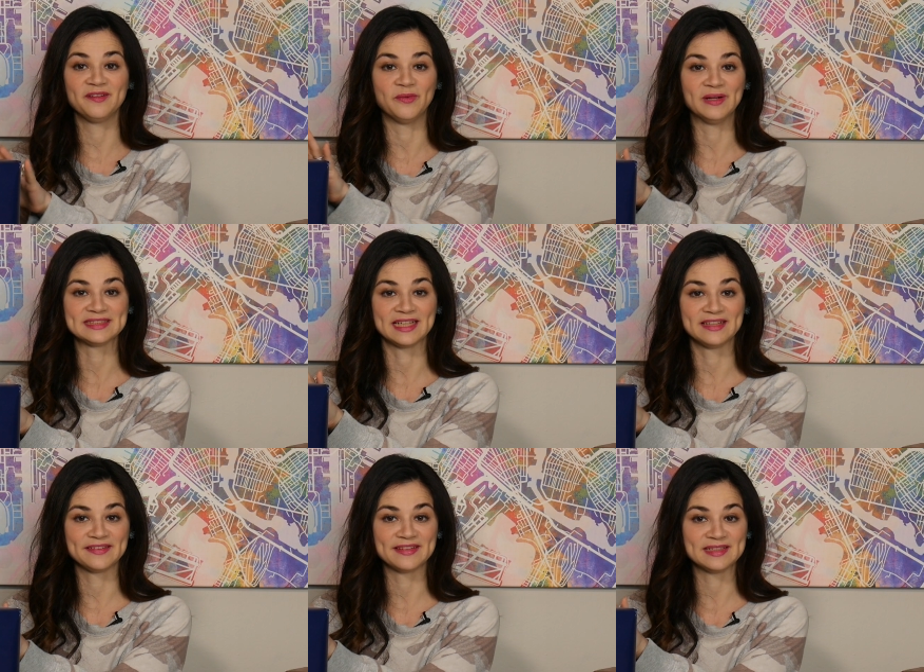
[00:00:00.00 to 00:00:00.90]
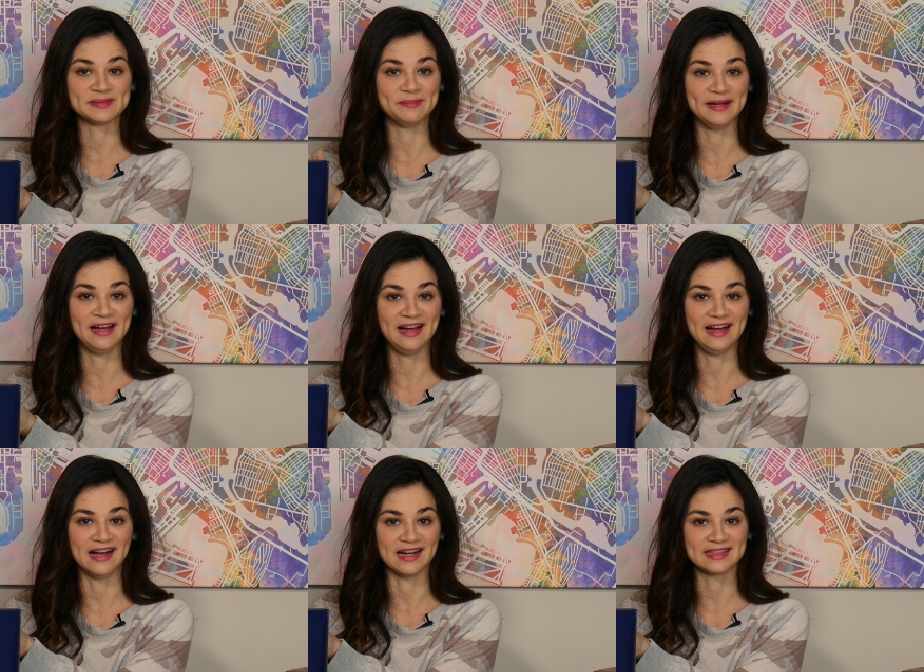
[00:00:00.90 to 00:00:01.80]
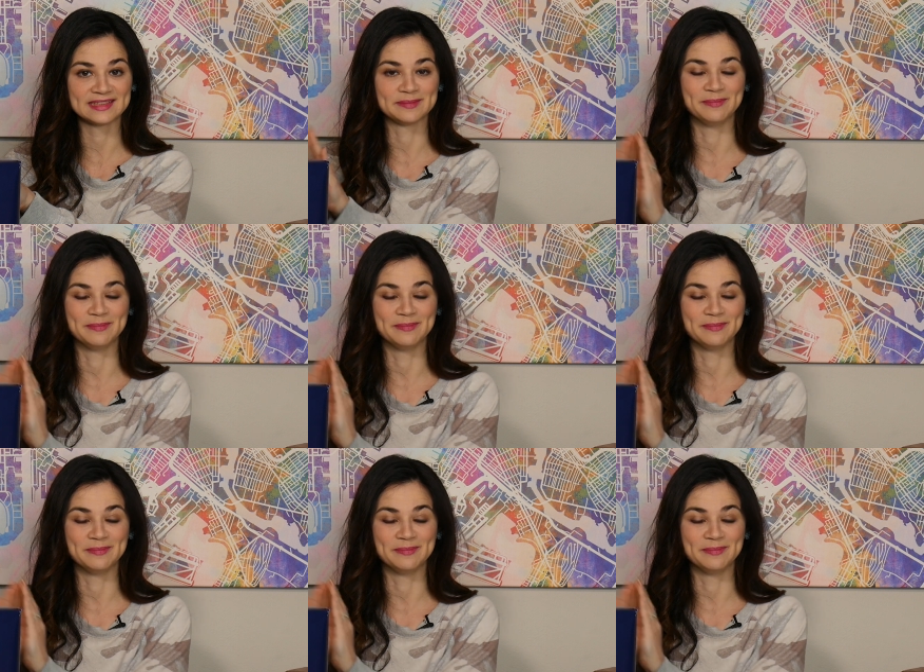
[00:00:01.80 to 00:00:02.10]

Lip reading: of what's under this box.